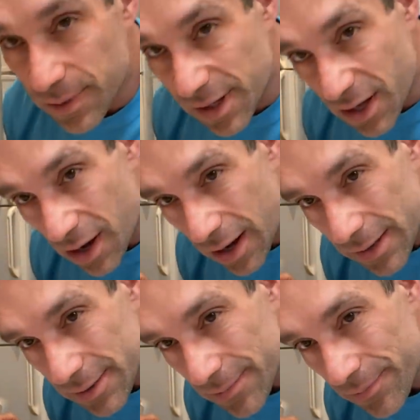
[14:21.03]

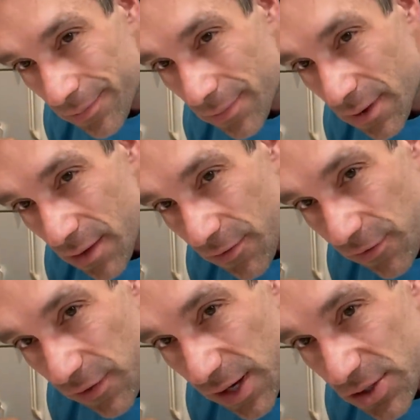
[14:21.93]
hungry, you need to
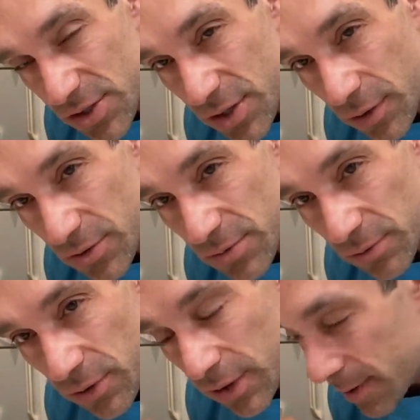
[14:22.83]
eat more
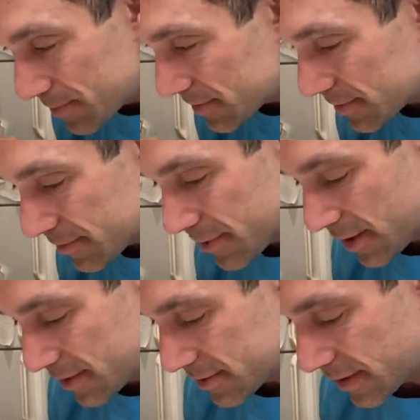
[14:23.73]
voluminous foods.
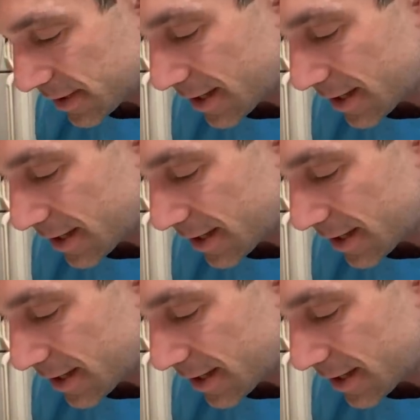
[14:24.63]
Foods